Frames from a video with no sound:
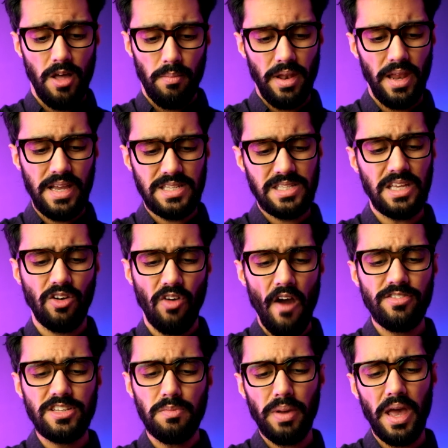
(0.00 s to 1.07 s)
But like I said,
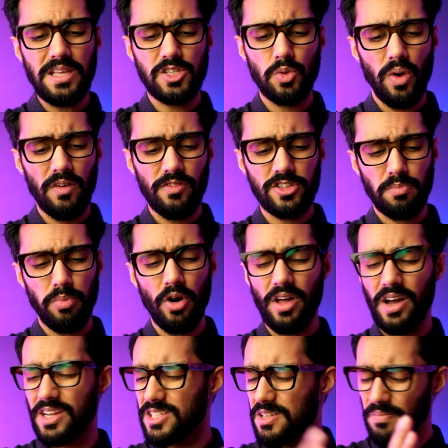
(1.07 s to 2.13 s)
Gravity Paste is one of those
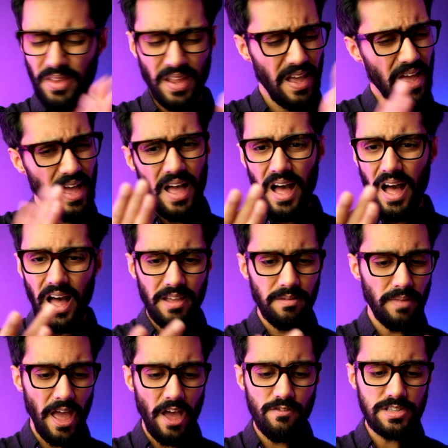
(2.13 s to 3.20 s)
products.
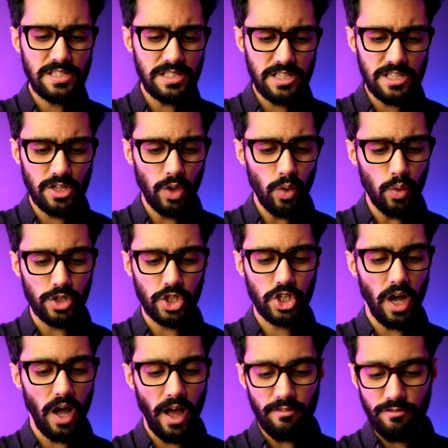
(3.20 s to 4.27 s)
I, ever since its
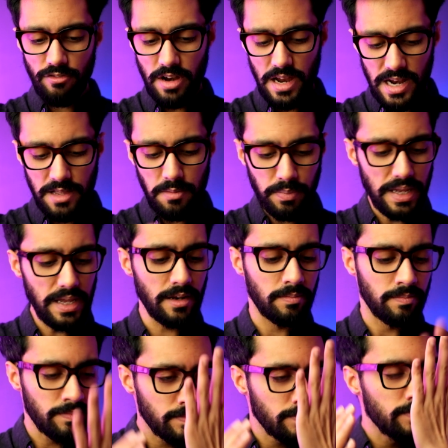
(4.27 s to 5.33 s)
launch, I've really been
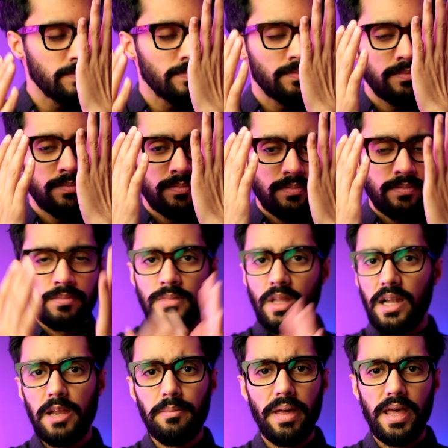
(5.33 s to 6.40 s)

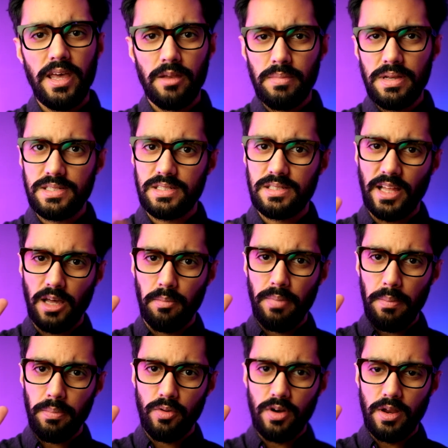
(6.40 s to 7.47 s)
a little bit hit and miss. It's like a
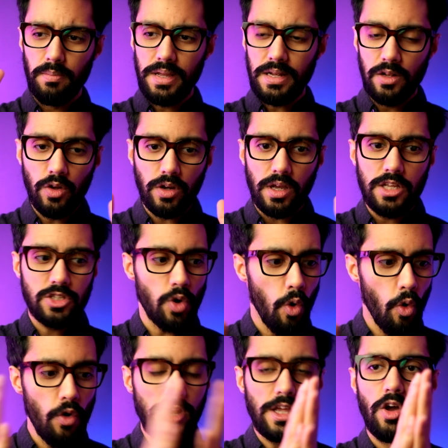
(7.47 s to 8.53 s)
peppery mint. Look, it's
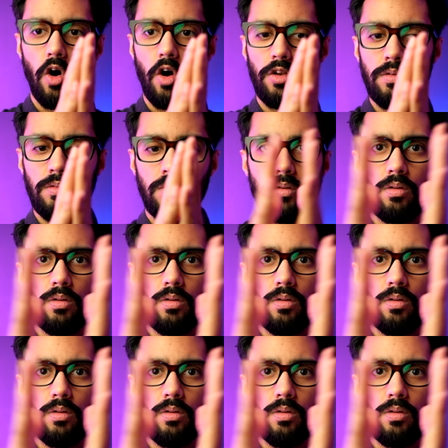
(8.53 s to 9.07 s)
already gone.